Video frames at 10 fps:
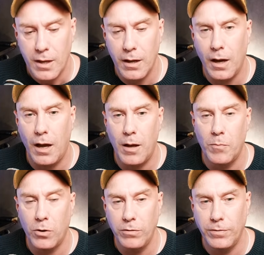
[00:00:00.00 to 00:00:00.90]

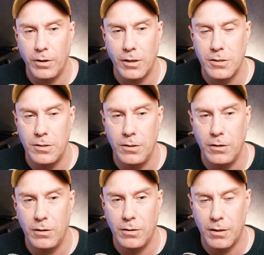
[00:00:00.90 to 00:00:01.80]
More for us
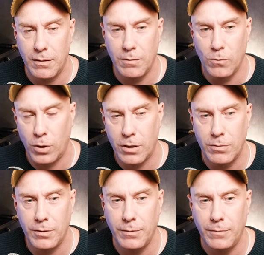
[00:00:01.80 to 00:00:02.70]
to work
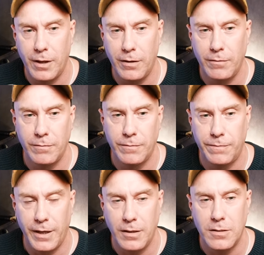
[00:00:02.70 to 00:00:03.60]
through and
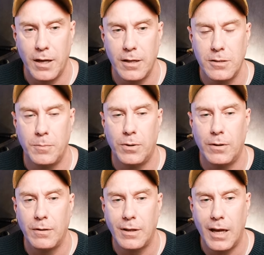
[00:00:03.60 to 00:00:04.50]
fix.
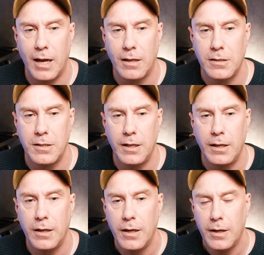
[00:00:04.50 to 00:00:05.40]
Ansible,
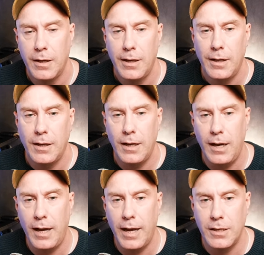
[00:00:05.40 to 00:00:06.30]
Galaxy,
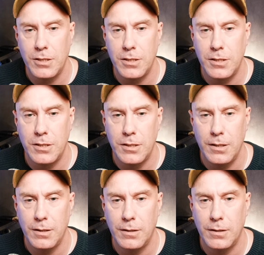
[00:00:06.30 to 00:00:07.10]
collection,